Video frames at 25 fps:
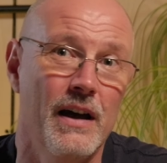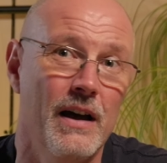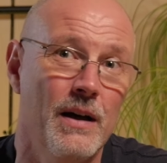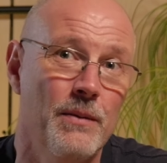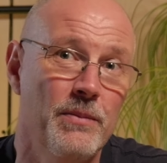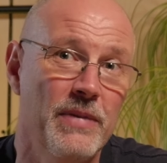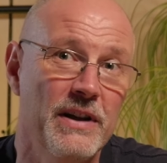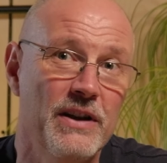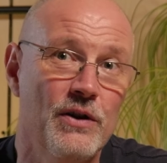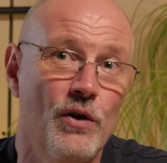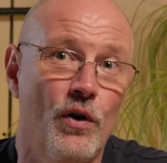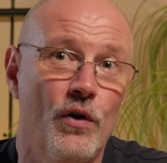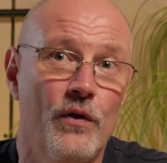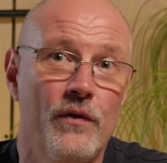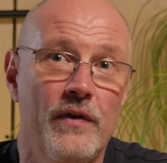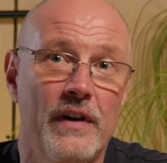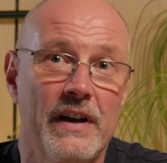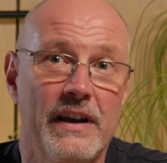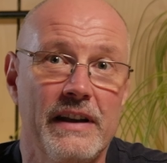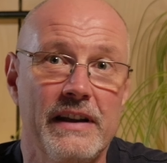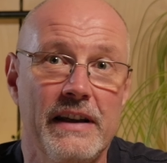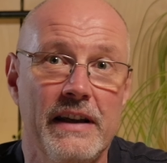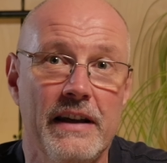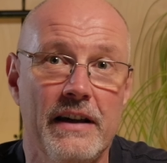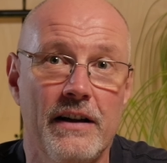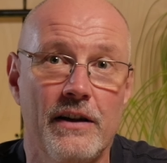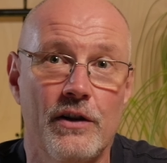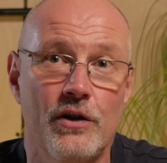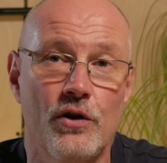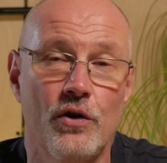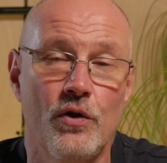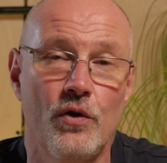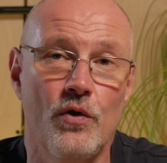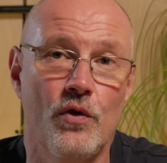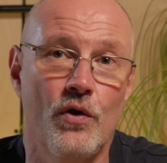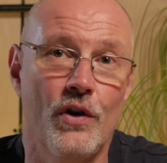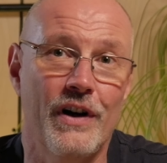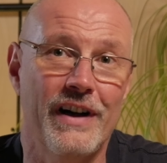A bit over a year
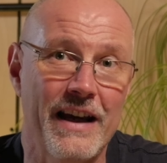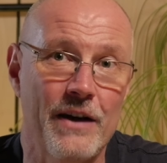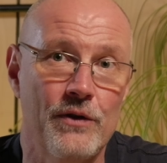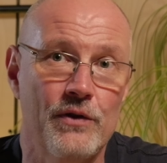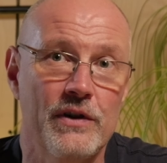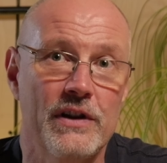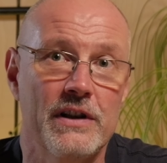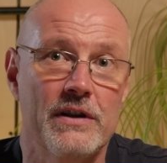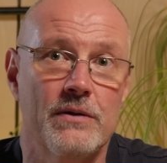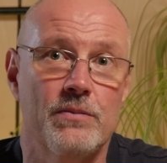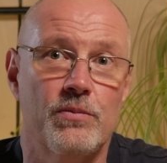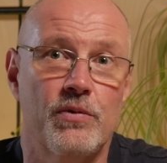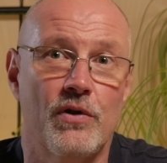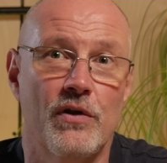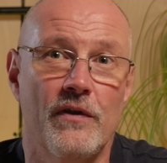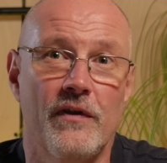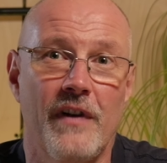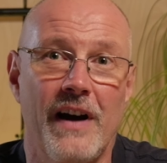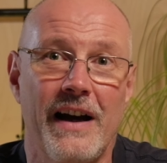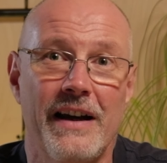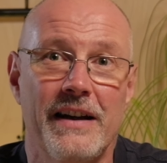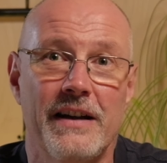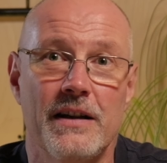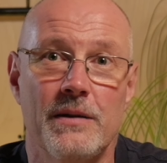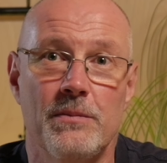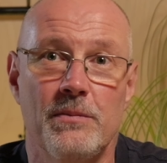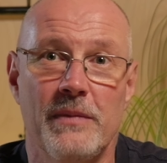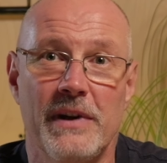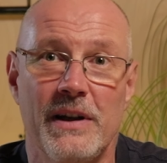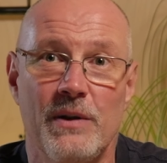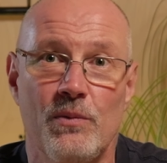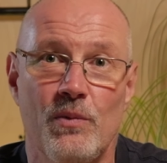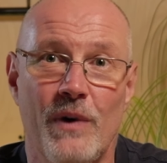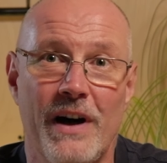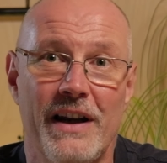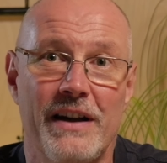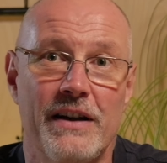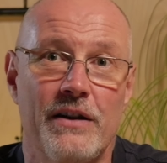ago, Garrett provided me
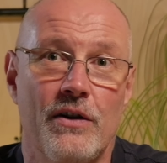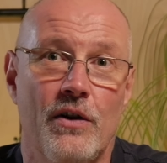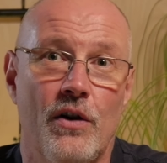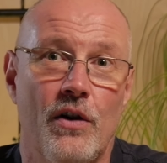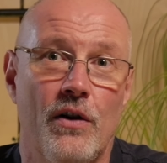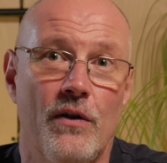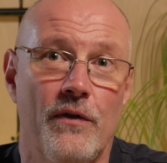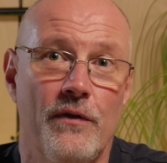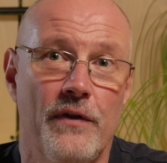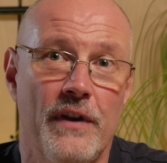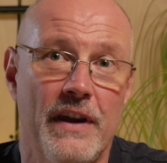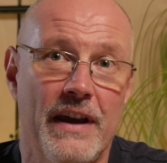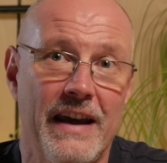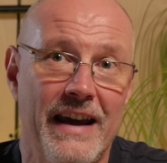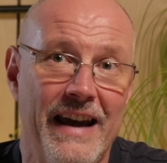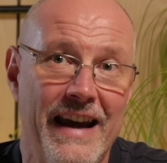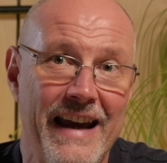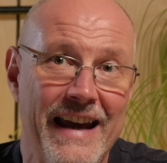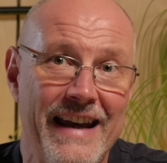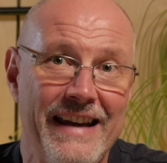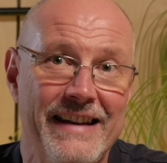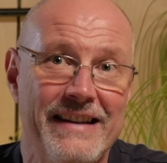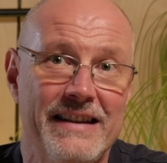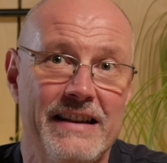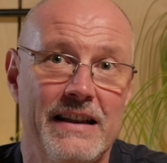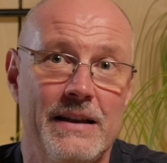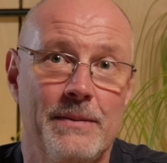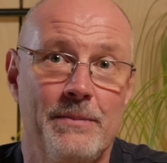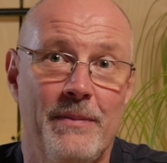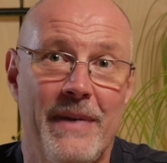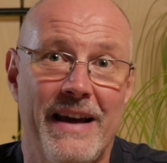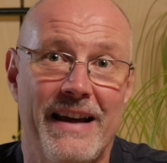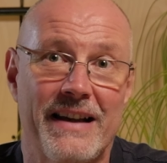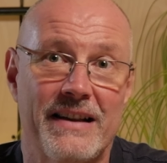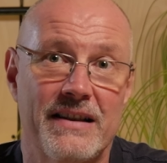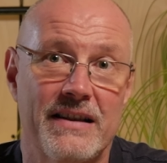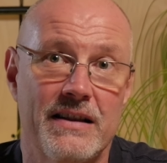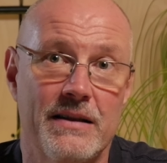one of their A T
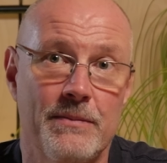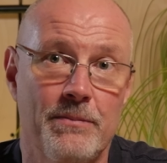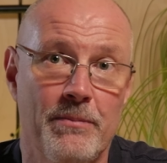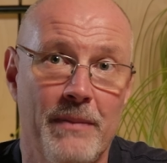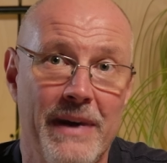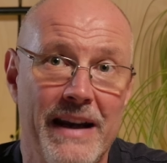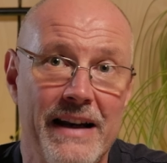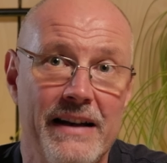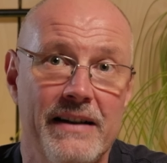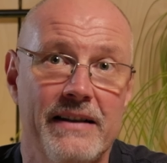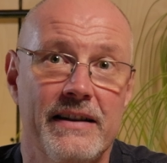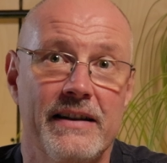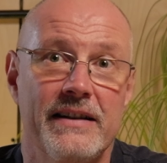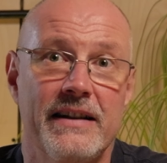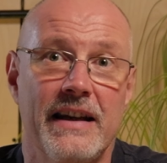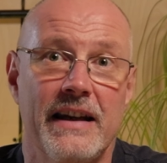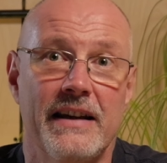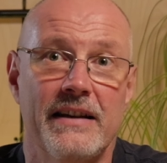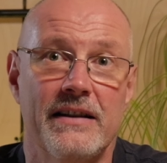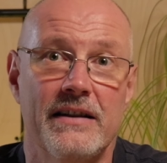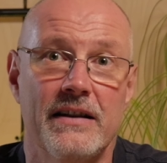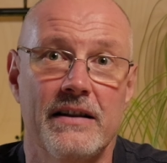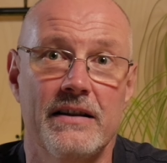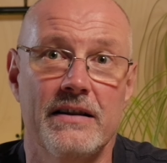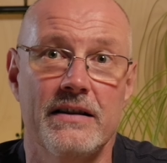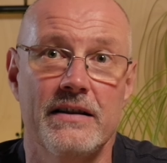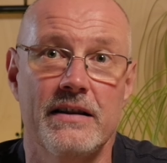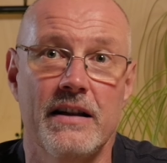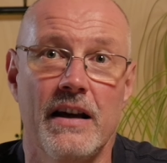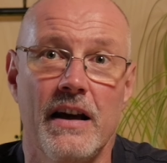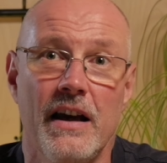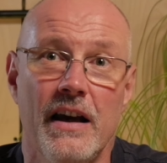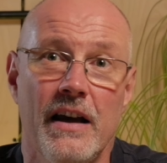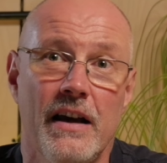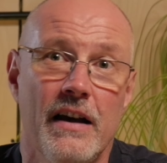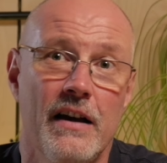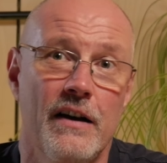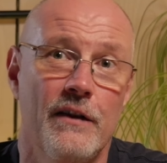Max metal detectors
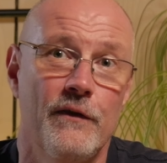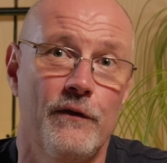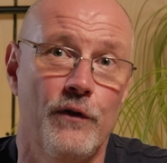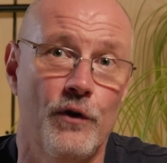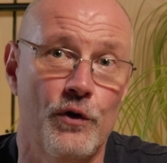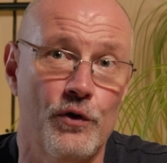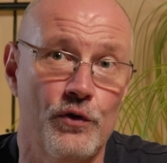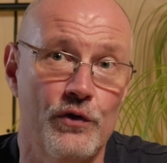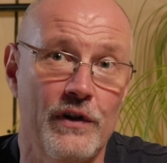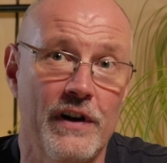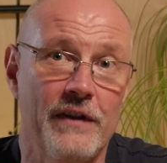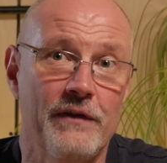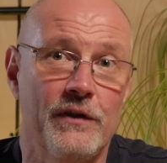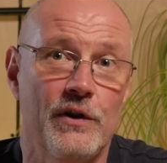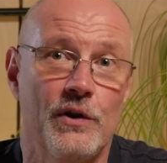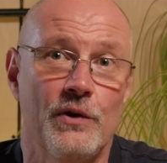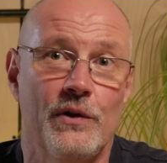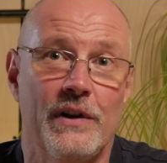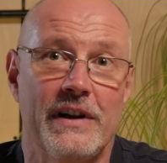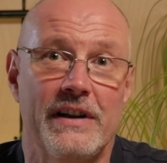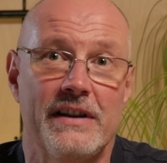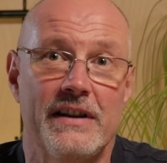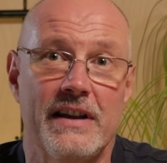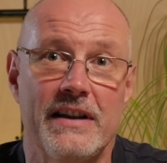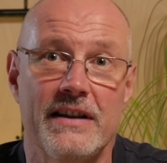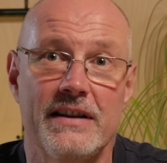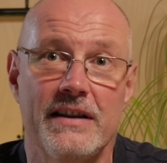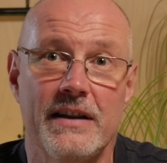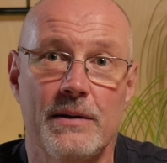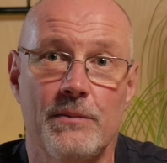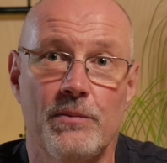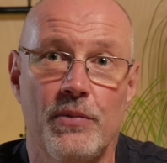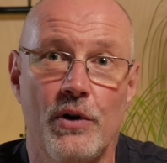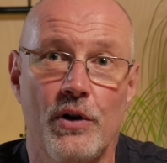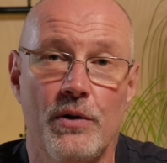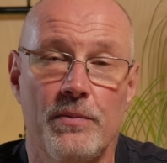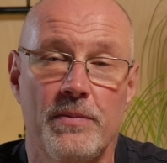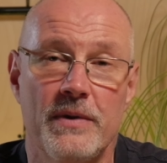for review and testing
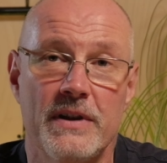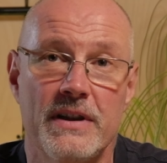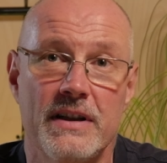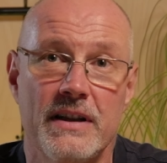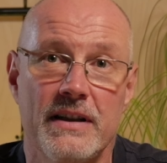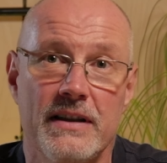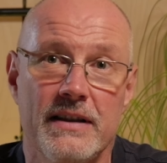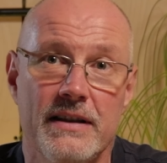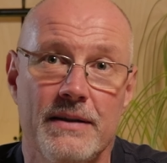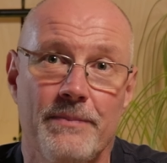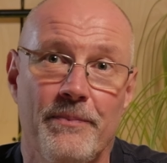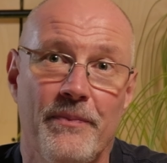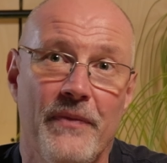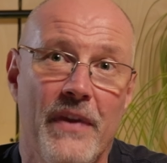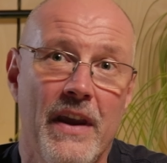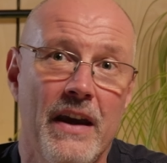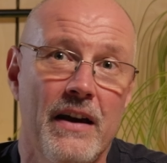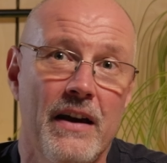purposes.